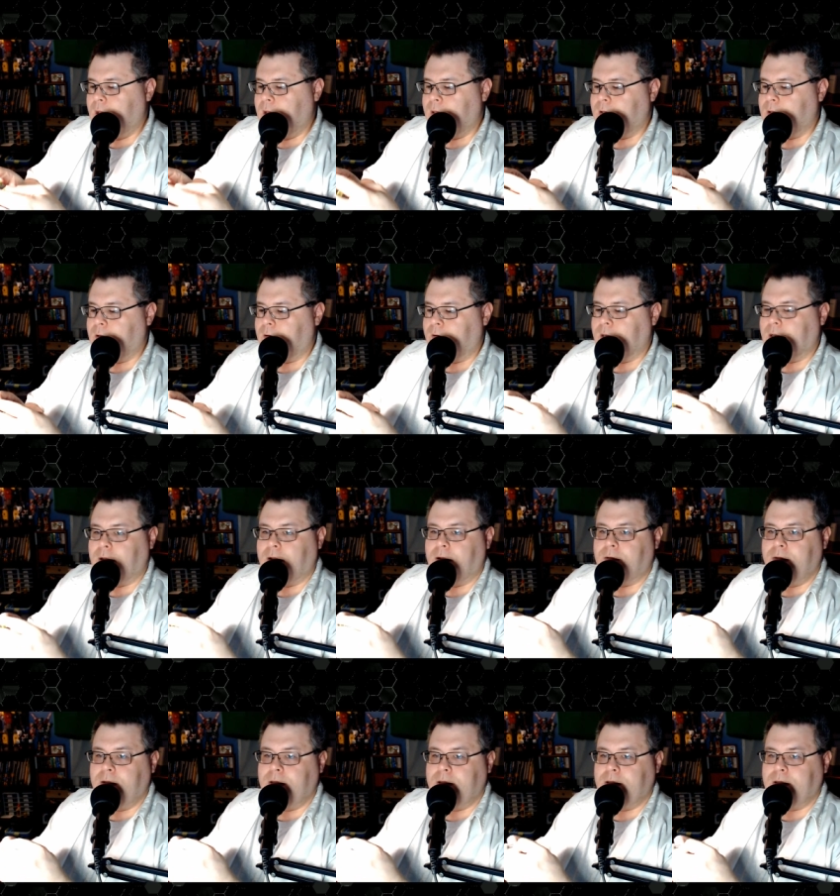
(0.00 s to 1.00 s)
There we go.
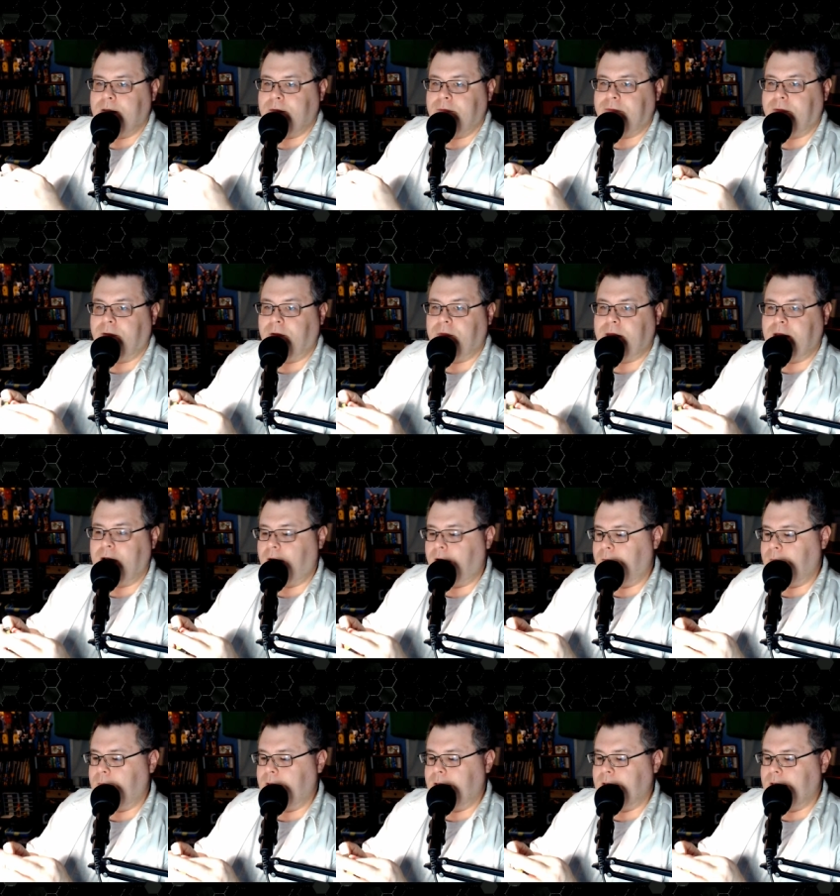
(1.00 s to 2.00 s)
Fold the arm
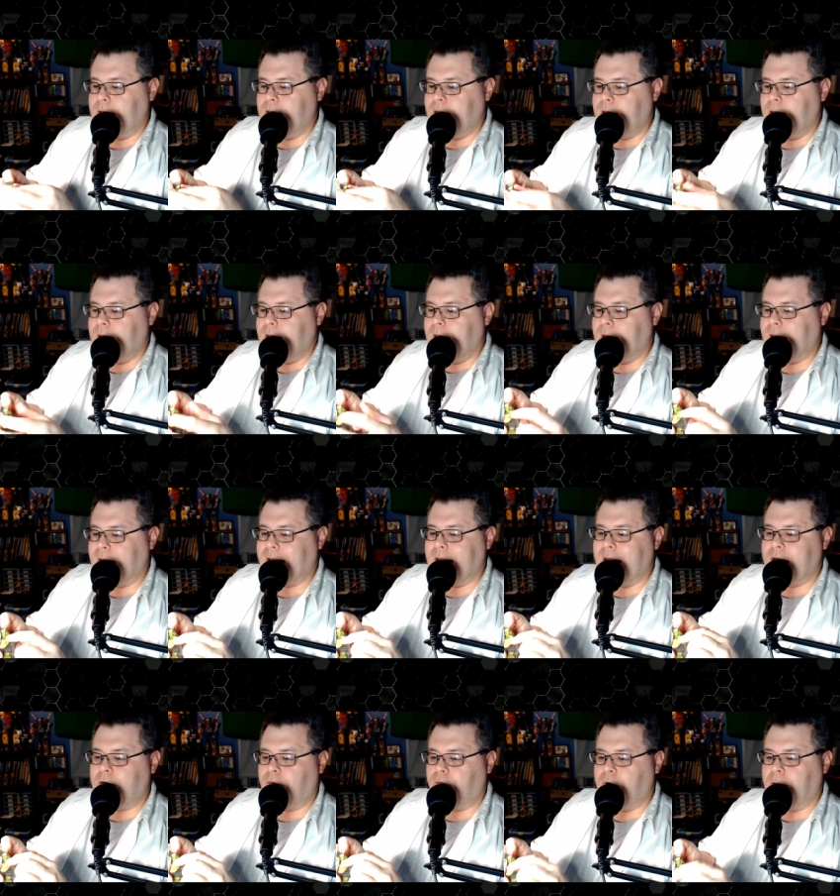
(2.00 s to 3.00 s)
in again. It
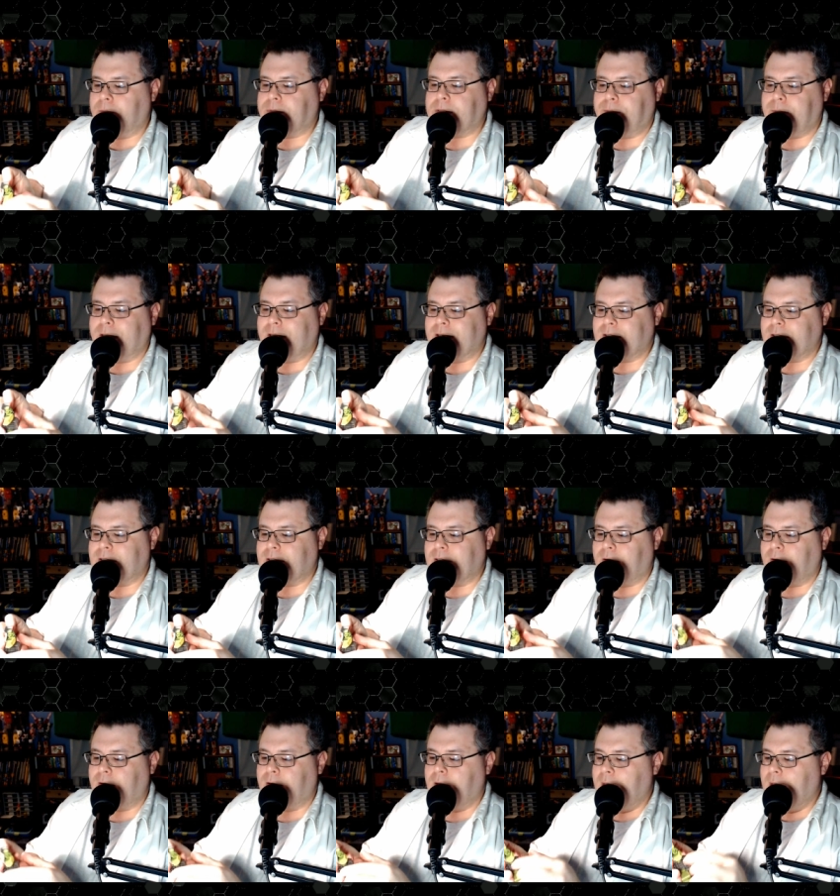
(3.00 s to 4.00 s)
rubs up against
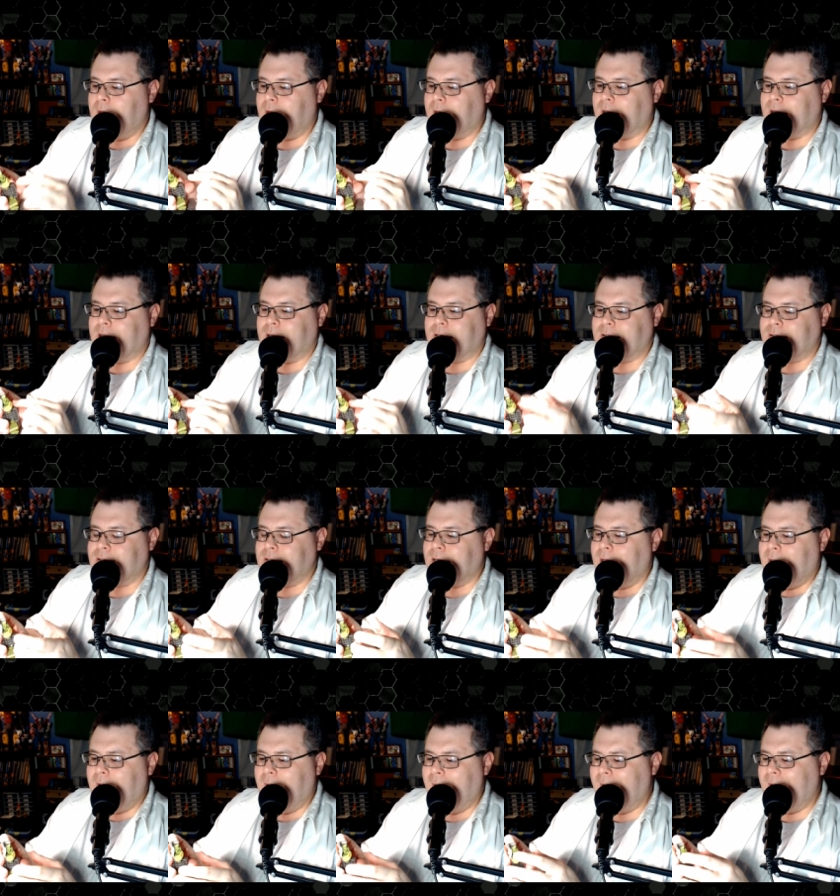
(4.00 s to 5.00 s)
here. I
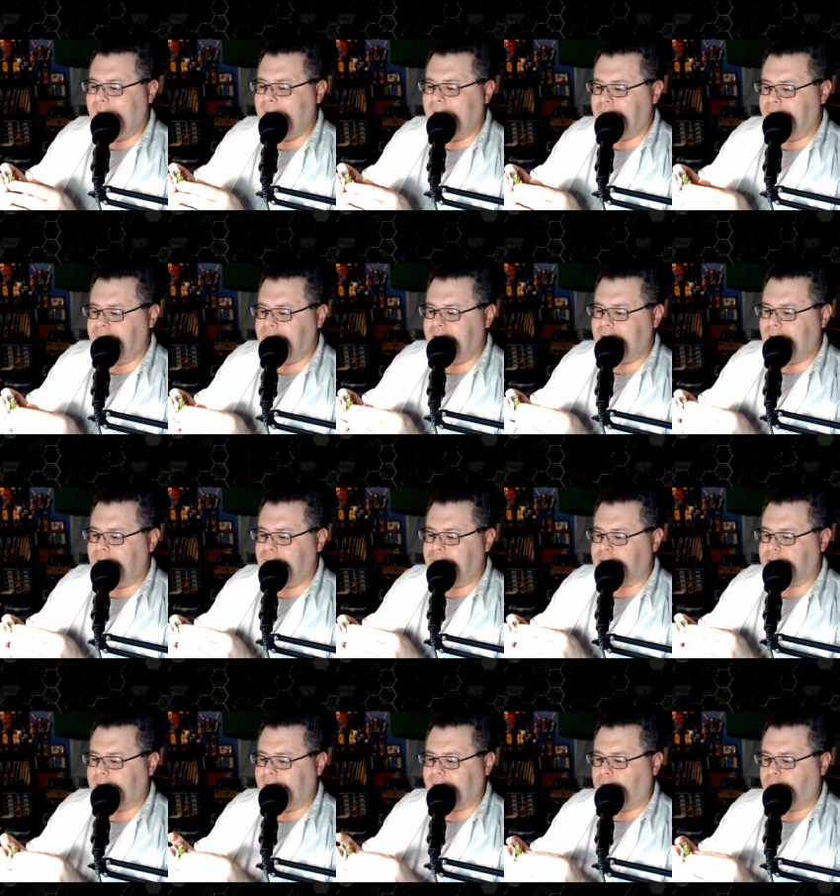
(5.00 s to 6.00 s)
haven't figured out if there's
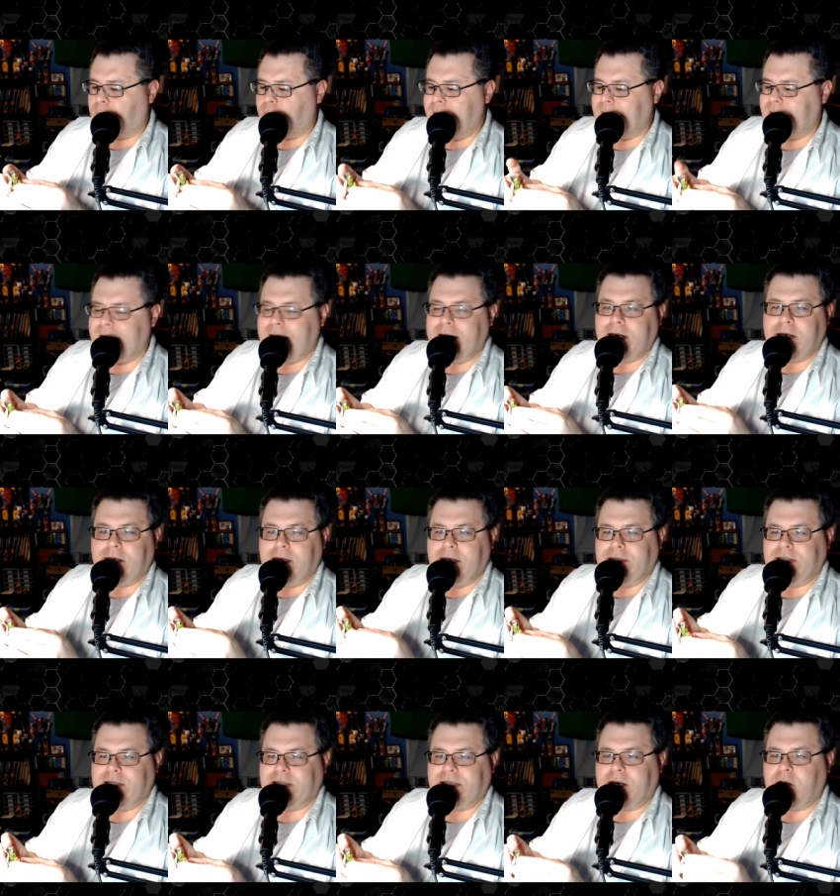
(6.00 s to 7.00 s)
like
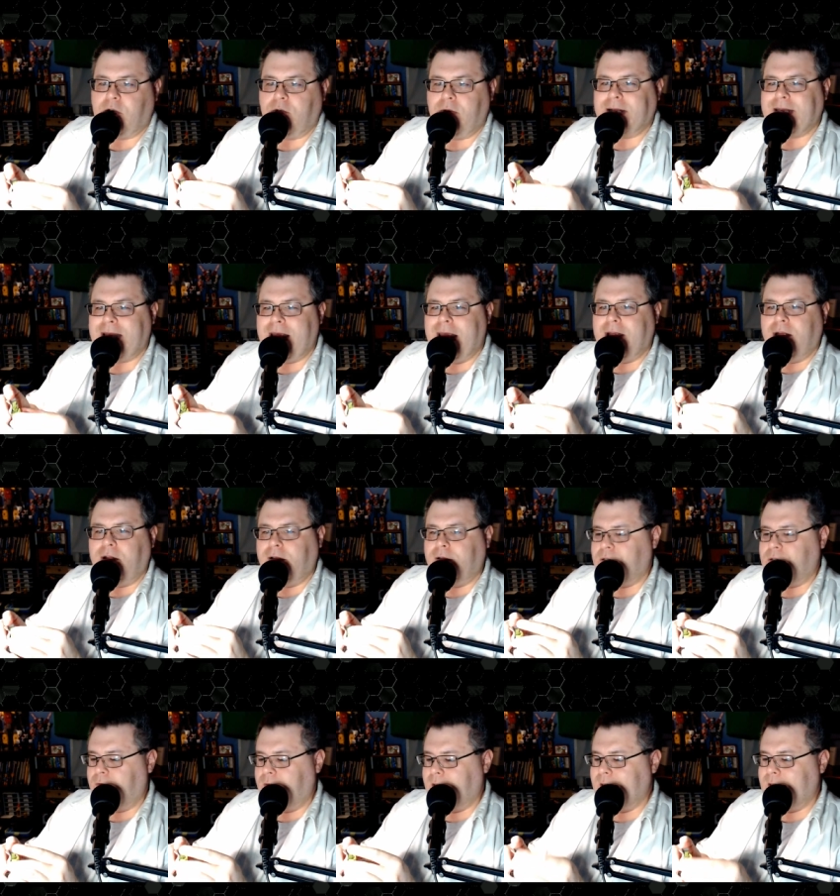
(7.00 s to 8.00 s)
just a correct angle of
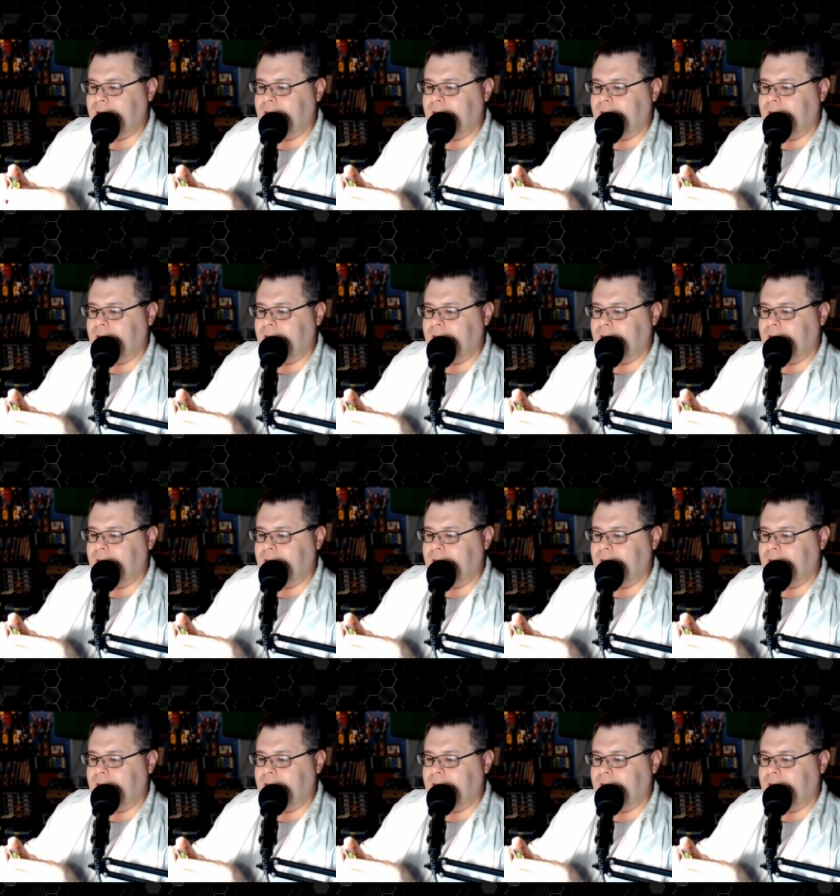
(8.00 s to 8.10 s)
doing it,